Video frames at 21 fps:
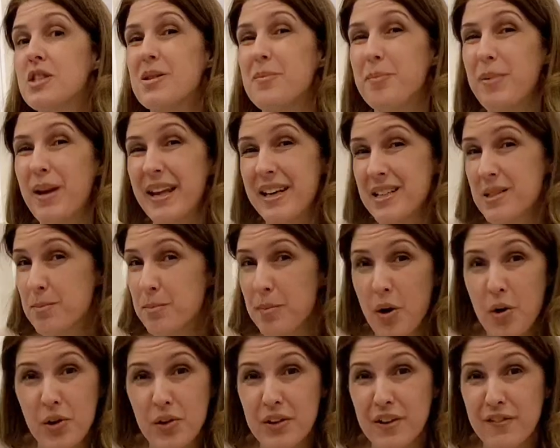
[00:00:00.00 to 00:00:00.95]
the blend
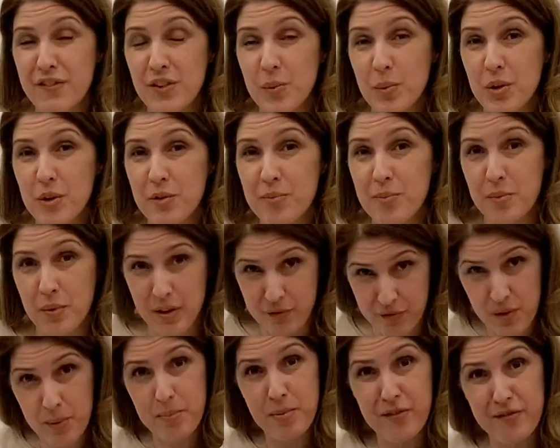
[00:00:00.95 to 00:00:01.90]
mode if
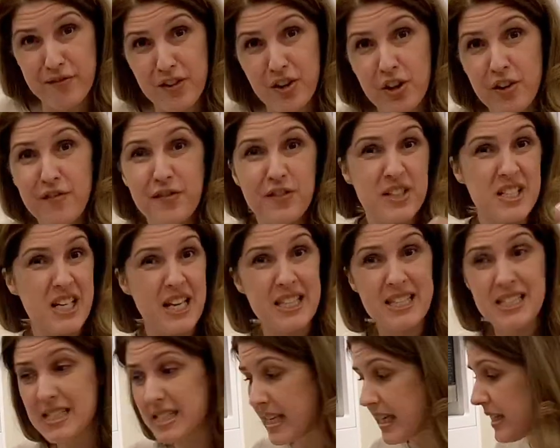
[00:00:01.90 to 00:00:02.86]
you preferred for
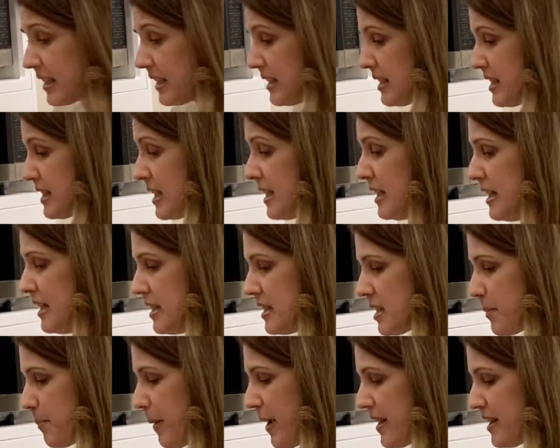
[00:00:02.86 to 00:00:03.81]
10 seconds.
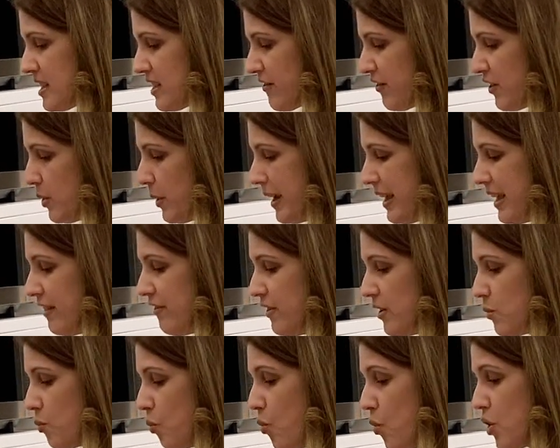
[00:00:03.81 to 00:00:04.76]
Depends if you
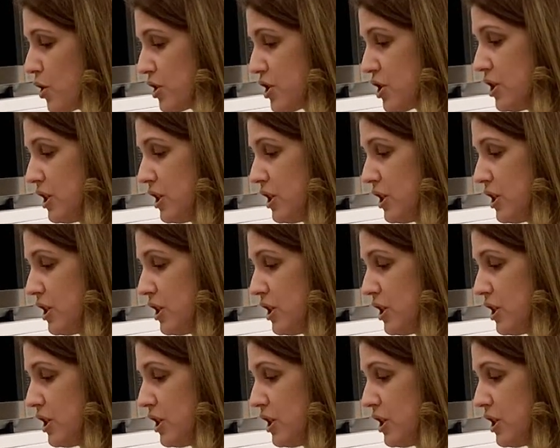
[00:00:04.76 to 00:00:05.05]
even want